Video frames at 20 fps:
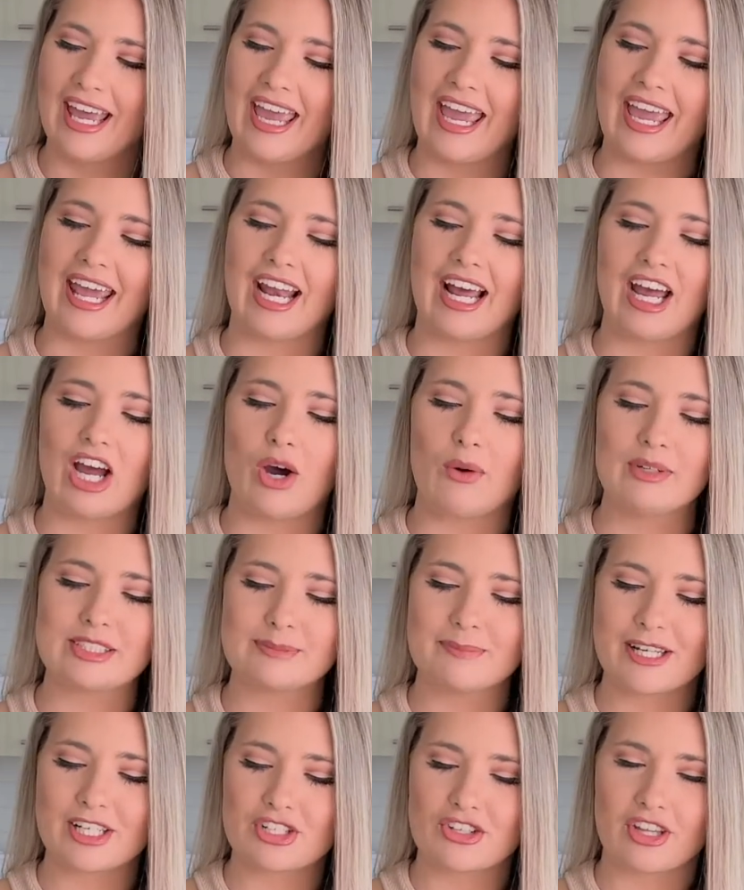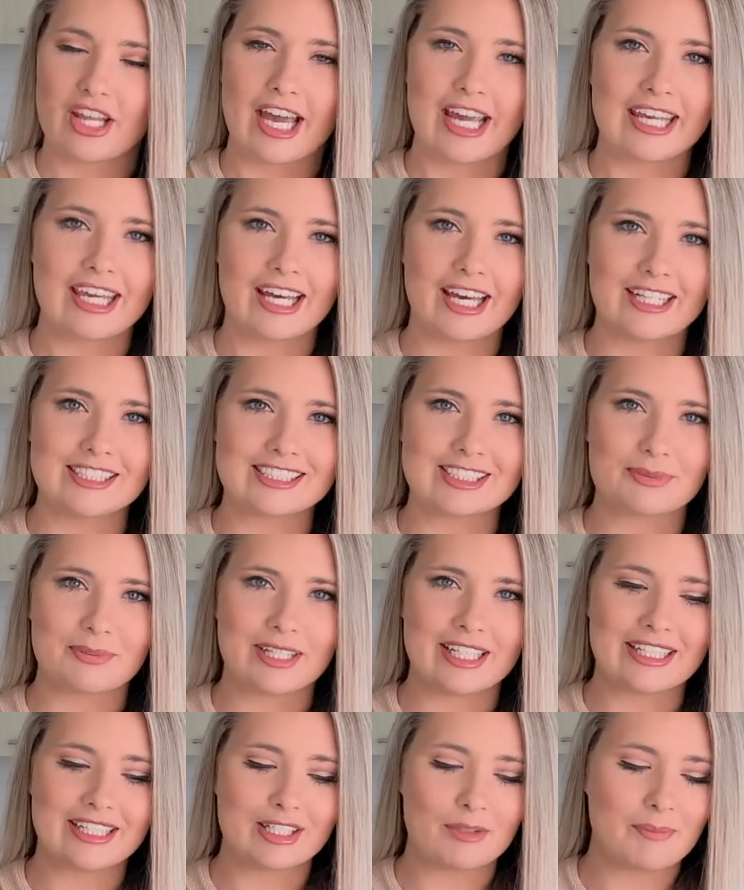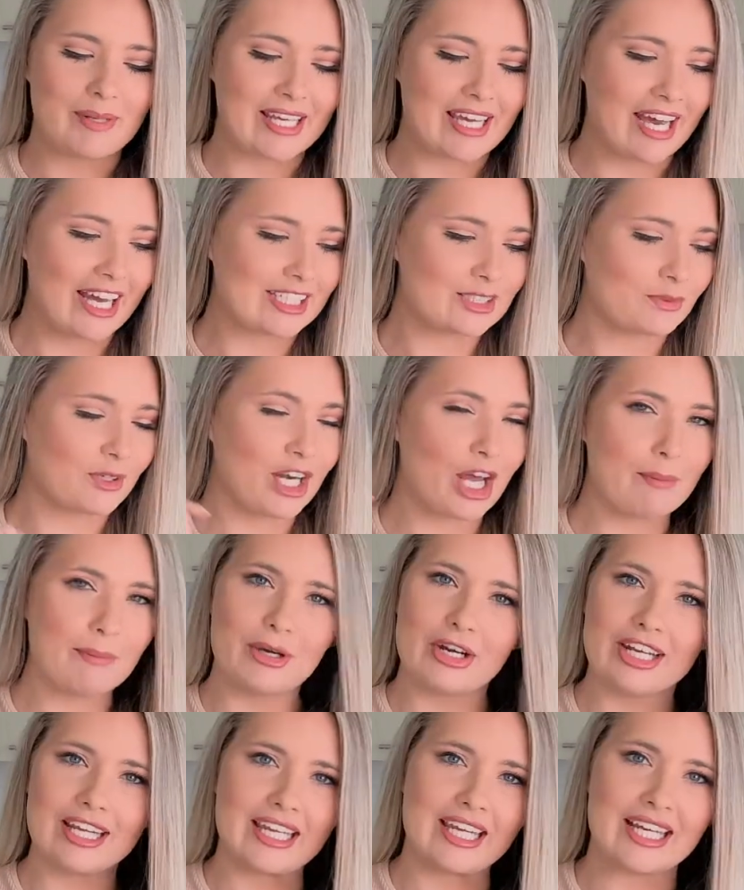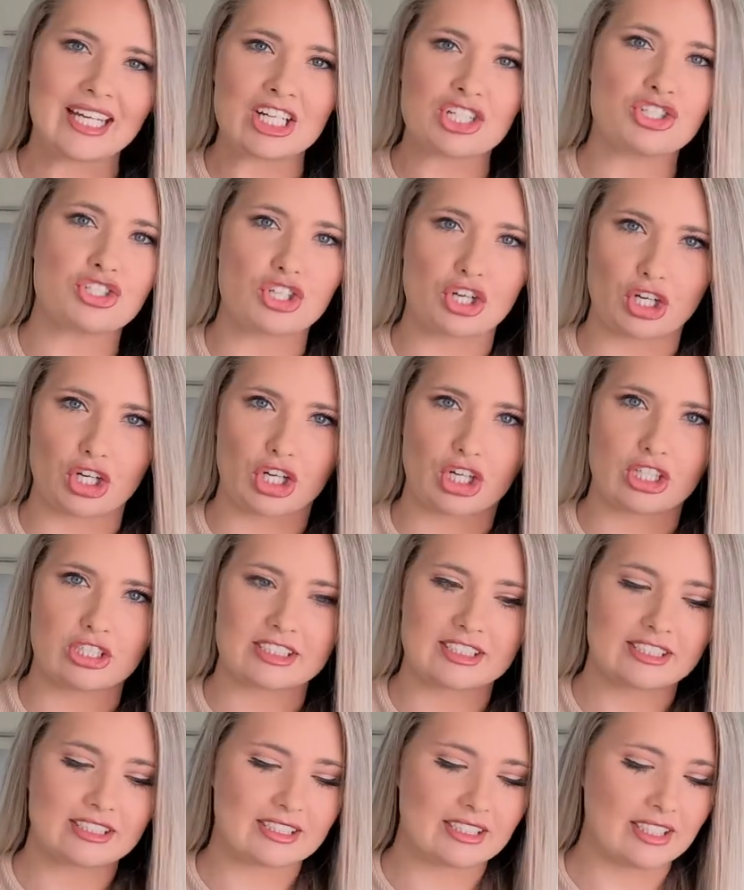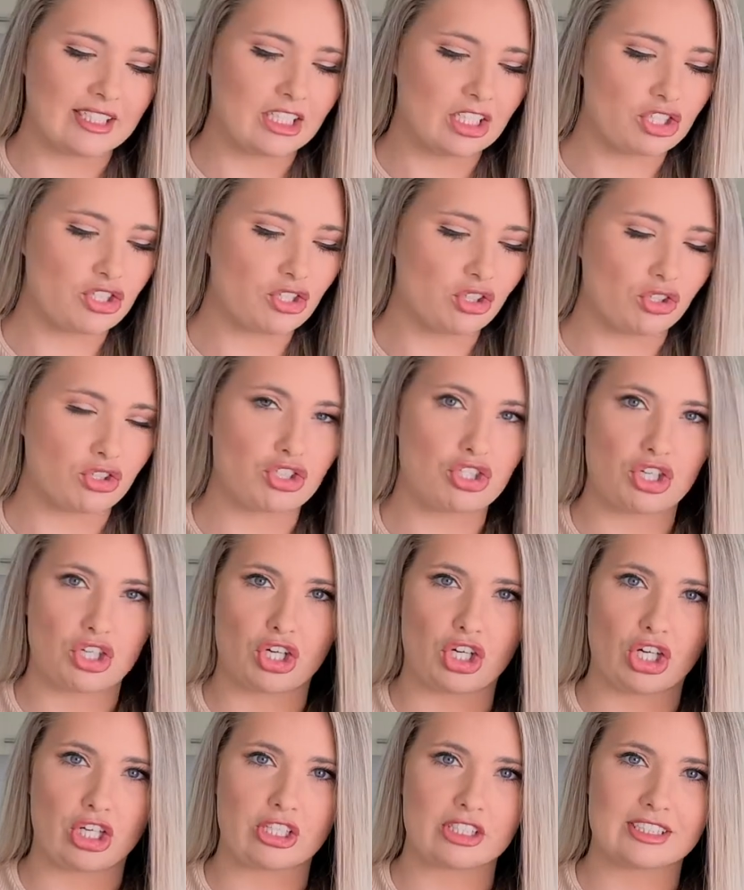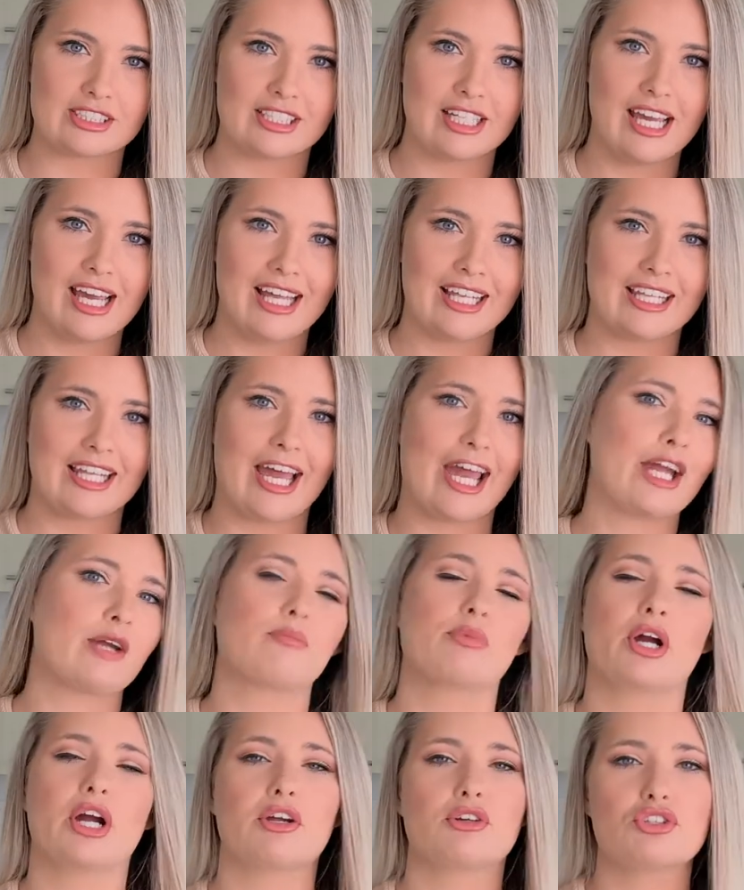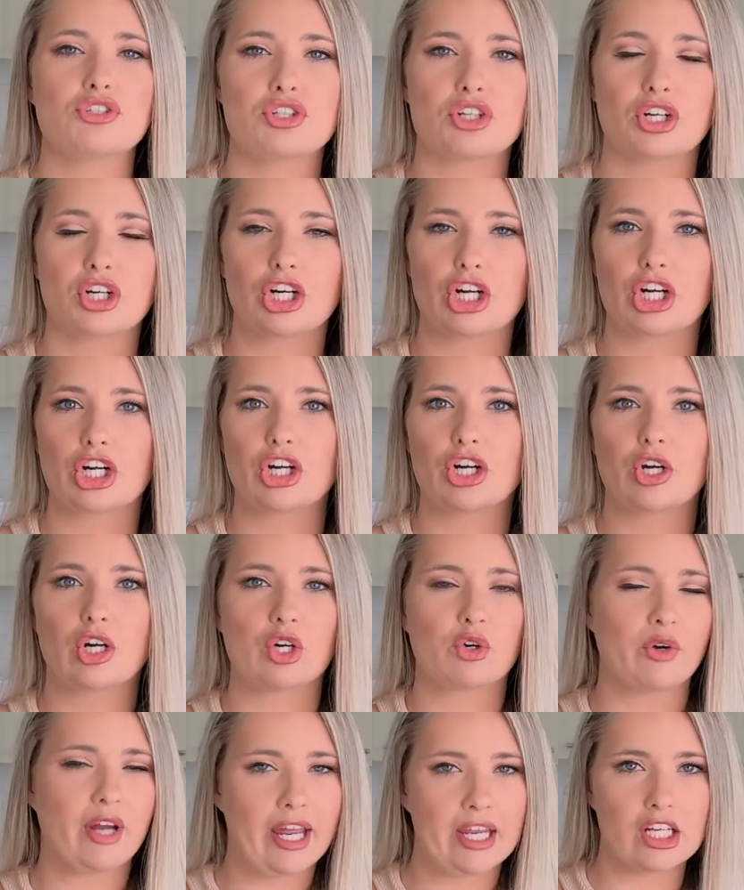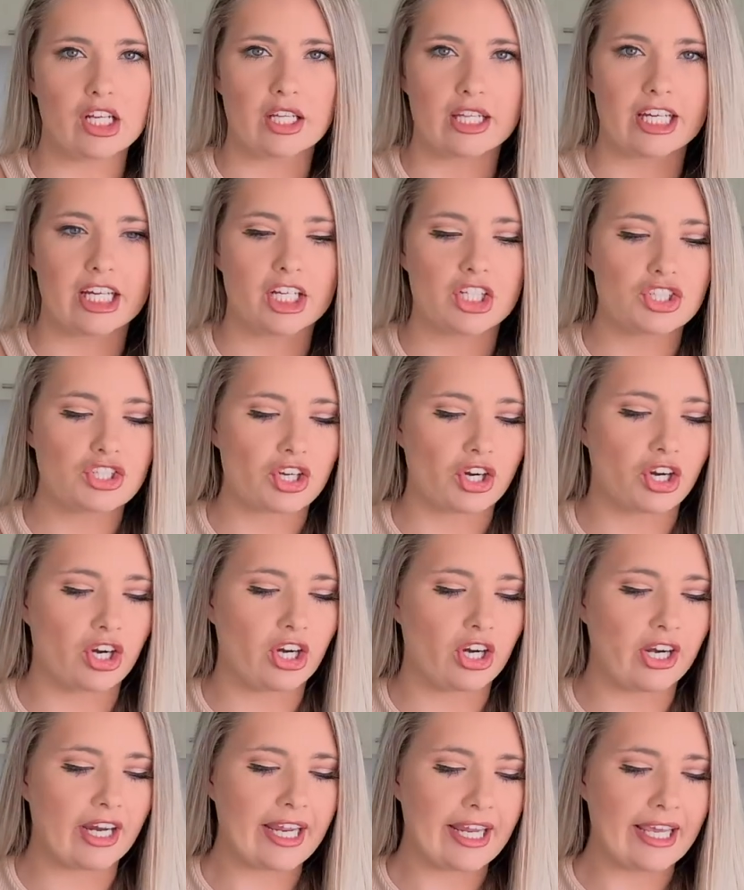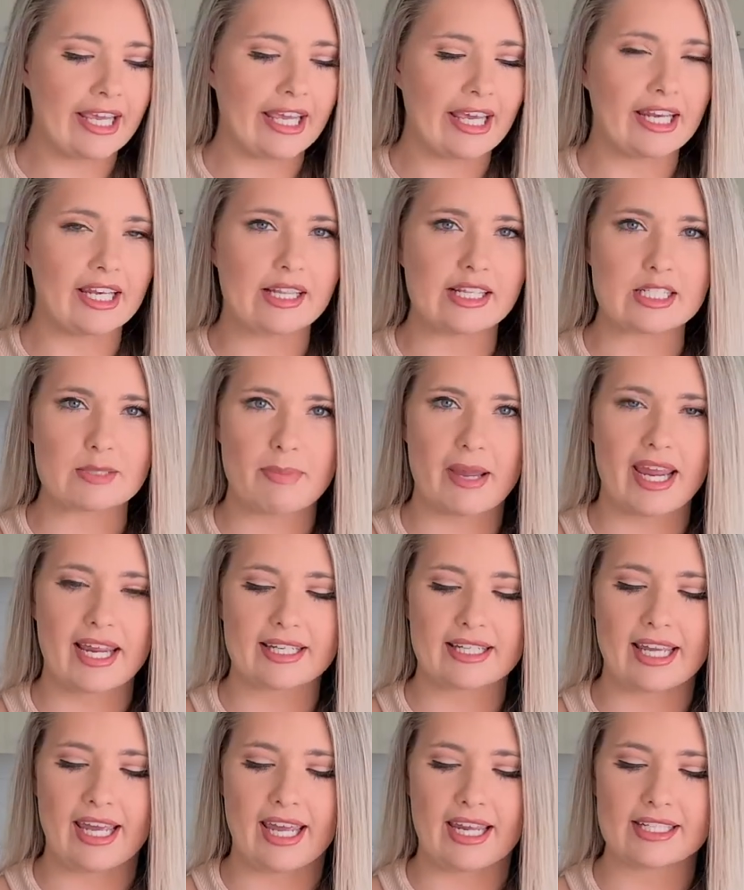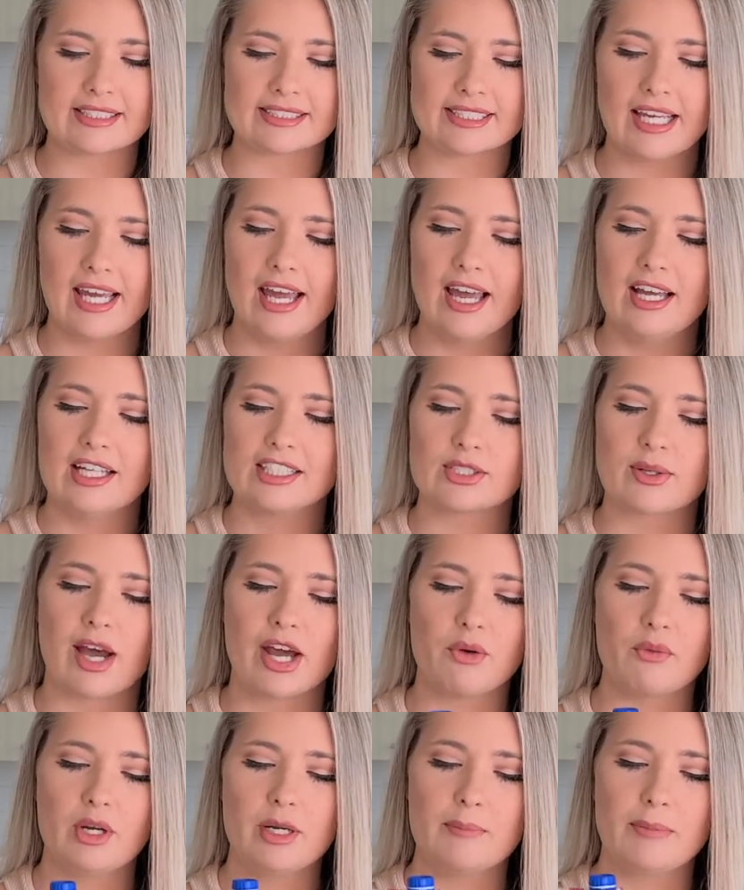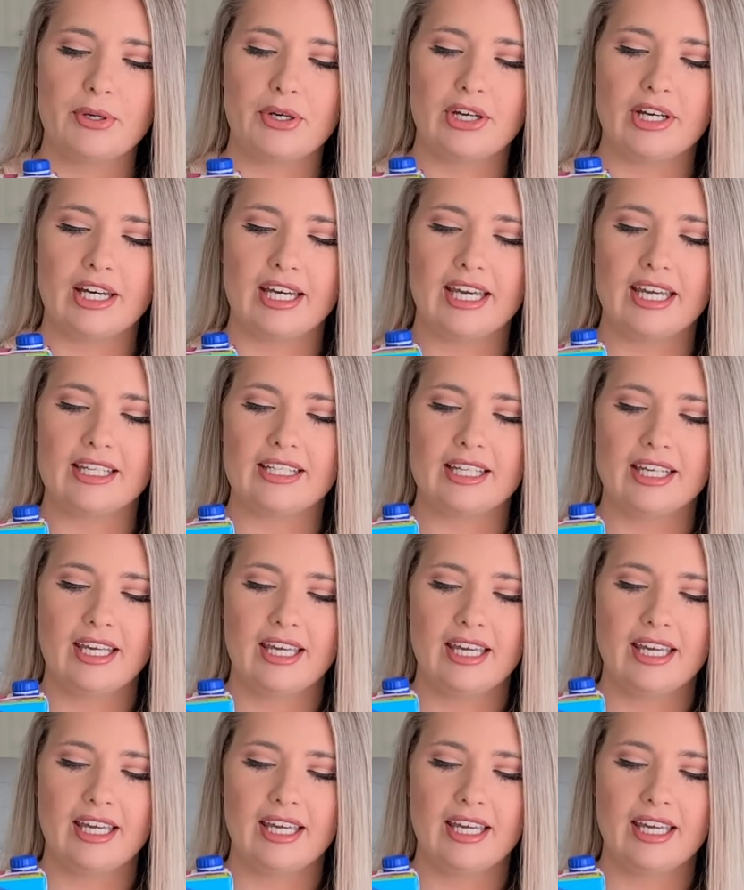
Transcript: And I always make sure that I get unsweetened because we're not putting any sugars, additional sugars, like brown sugar or granulated sugar in these pancakes. So I don't wanna put